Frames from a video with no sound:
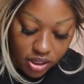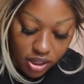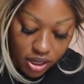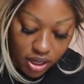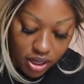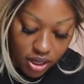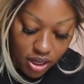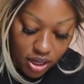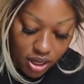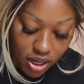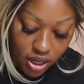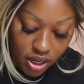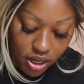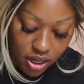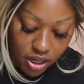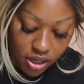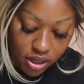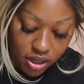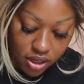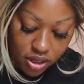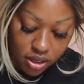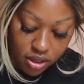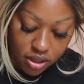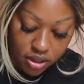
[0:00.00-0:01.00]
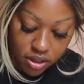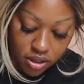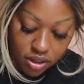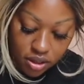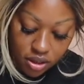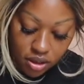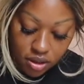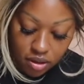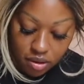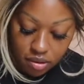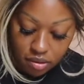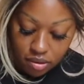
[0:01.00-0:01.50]
and then
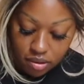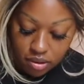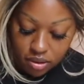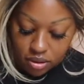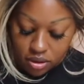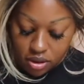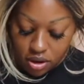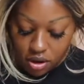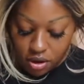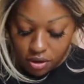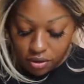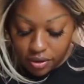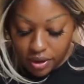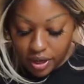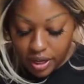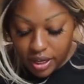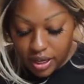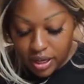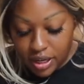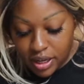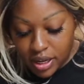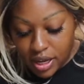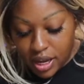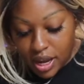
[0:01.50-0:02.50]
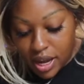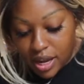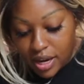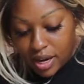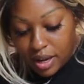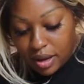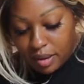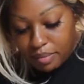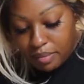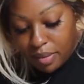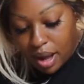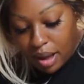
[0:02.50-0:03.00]
fold it. And
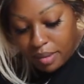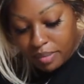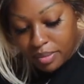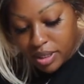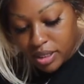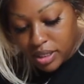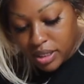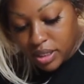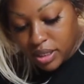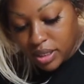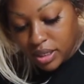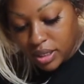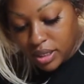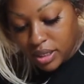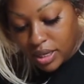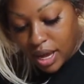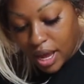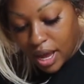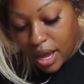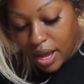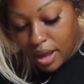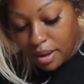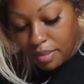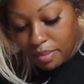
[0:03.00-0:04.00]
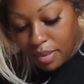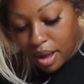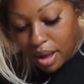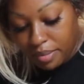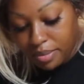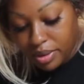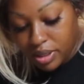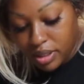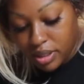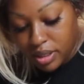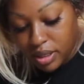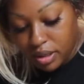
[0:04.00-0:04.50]
then mommy's, yeah,
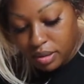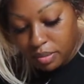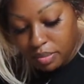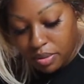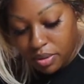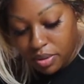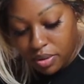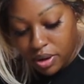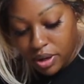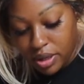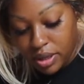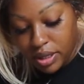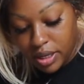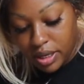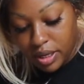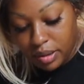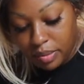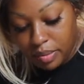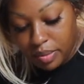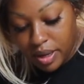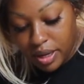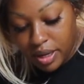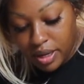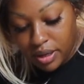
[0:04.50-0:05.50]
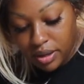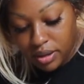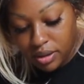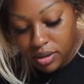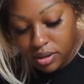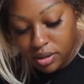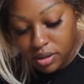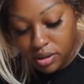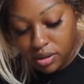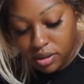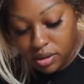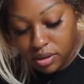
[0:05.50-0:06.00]
mommy's gonna pour a little bit. We're
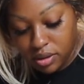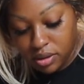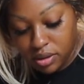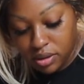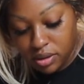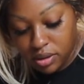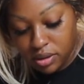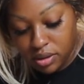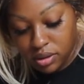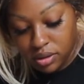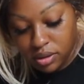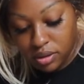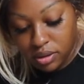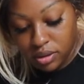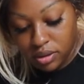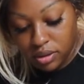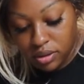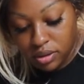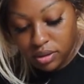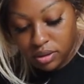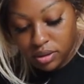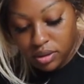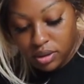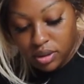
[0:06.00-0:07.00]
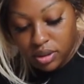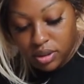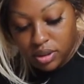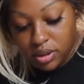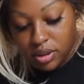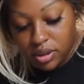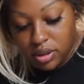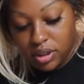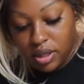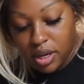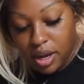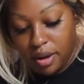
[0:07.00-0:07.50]
missing colors?
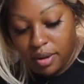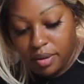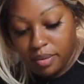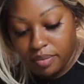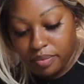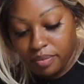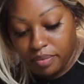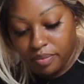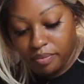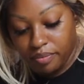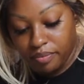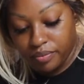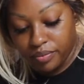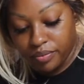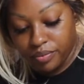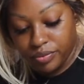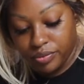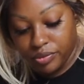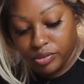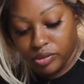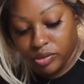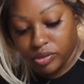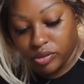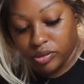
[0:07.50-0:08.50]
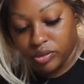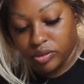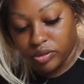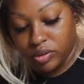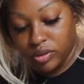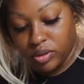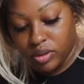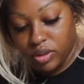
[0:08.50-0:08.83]
Yep. Yes!